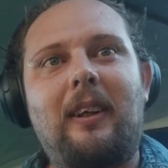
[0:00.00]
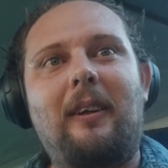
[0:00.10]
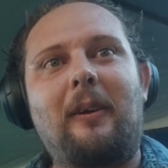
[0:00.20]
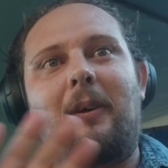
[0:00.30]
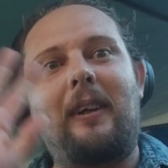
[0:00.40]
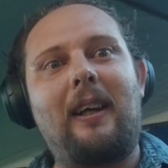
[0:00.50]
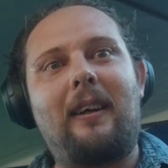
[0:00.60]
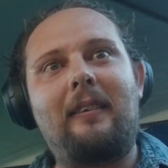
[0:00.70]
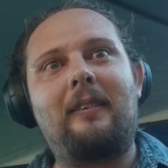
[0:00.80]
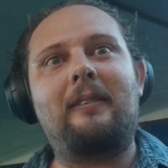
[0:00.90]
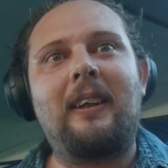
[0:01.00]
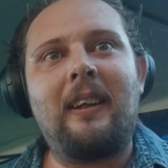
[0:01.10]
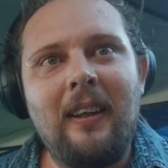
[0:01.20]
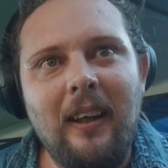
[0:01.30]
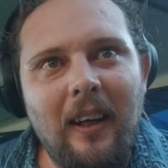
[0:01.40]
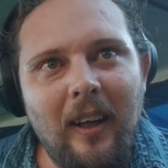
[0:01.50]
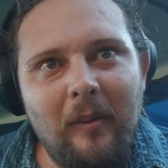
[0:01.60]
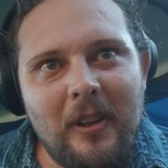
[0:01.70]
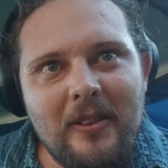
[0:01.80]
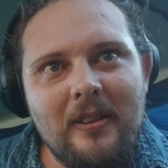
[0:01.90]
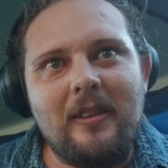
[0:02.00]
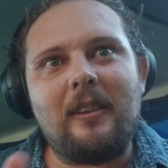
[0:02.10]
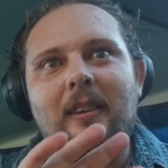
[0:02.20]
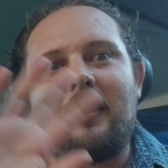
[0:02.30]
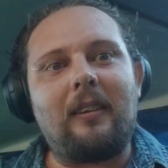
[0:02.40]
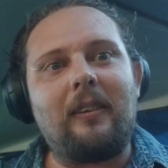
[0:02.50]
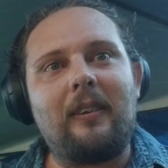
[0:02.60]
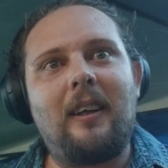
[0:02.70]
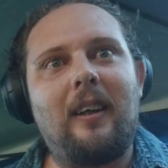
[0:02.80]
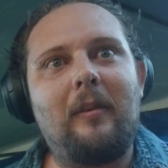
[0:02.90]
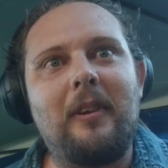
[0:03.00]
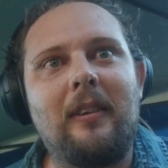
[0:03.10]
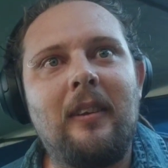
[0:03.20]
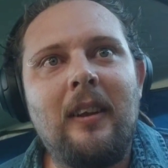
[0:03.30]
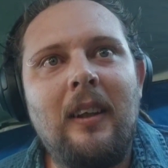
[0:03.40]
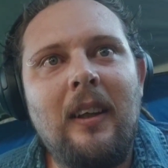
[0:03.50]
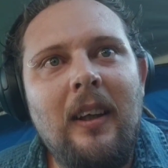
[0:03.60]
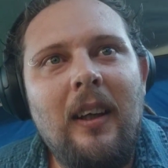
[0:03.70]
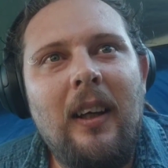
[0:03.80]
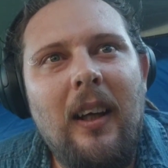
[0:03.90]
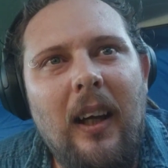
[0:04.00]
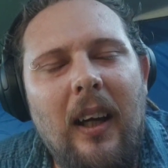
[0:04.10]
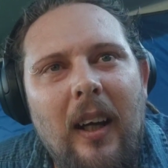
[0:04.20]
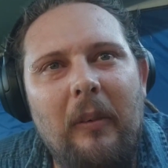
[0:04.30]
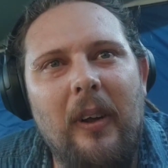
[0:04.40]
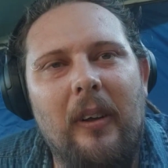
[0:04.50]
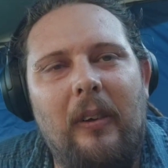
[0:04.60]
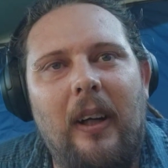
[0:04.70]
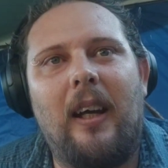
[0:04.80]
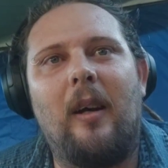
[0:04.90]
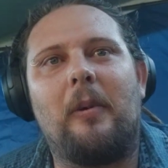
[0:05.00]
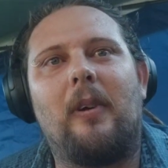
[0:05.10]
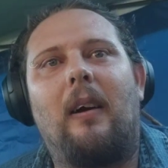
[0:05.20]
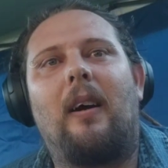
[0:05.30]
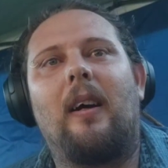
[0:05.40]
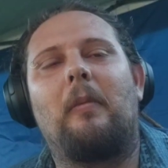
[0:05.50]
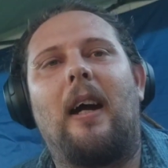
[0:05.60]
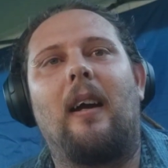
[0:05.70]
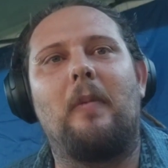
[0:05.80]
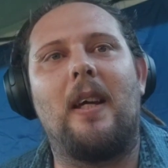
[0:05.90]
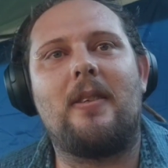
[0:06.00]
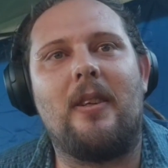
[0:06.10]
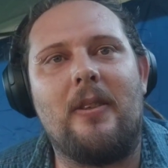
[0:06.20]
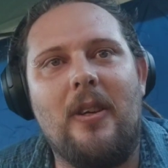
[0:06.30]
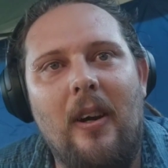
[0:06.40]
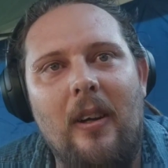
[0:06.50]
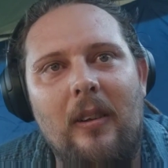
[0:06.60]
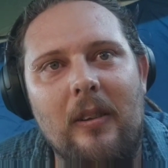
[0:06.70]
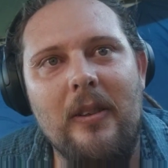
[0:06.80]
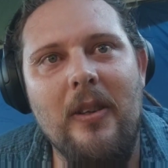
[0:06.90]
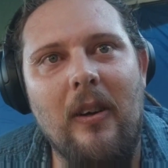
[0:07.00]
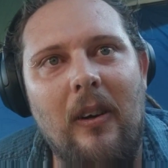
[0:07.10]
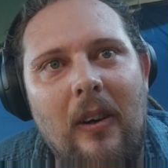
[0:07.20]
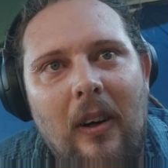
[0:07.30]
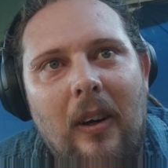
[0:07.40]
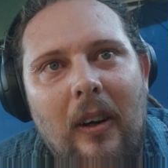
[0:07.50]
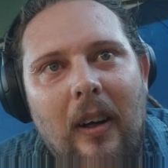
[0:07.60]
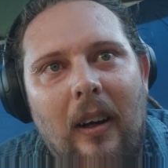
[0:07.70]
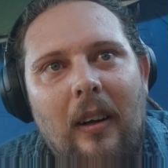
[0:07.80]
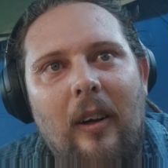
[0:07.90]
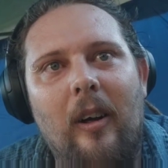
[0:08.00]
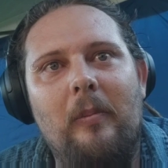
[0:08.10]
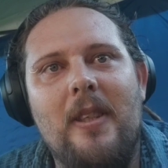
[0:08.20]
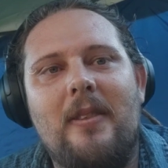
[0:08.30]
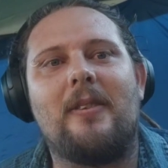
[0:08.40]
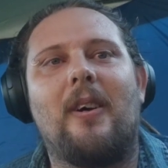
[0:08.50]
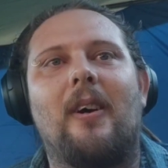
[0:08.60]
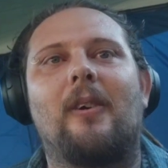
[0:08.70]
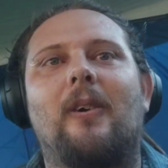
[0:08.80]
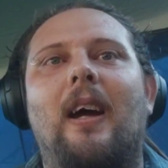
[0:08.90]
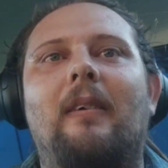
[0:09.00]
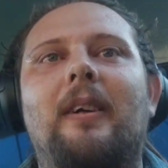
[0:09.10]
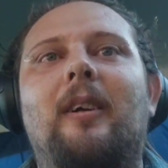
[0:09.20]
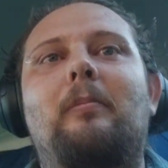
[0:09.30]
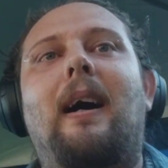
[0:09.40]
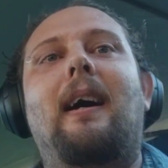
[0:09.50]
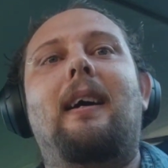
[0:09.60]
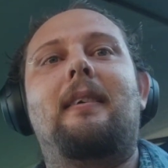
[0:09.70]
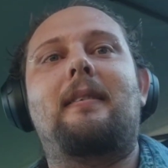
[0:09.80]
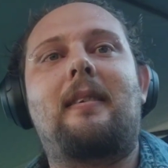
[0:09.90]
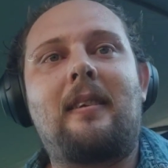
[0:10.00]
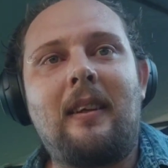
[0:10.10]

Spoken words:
Hello, Dad. And my sister. Hello, Carmen. We've got Greg Campbell. How are you, mate? Mr. Turtle is on. Hello, Mr. Turtle. How are you, mate?